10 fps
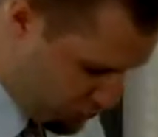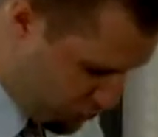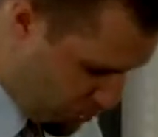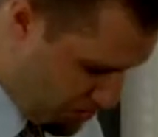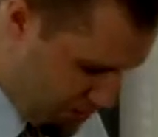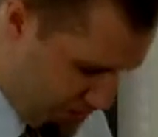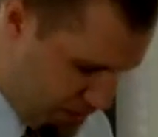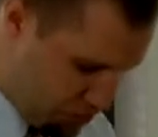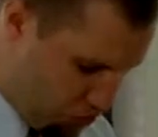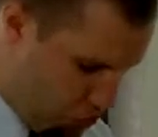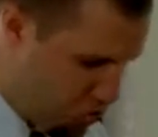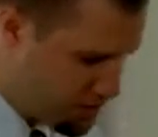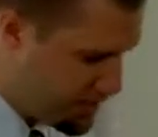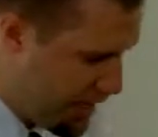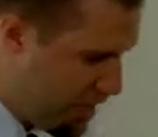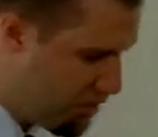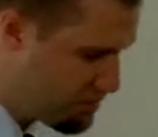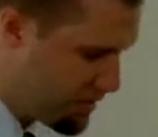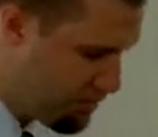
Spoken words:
to talk about the end of the world now,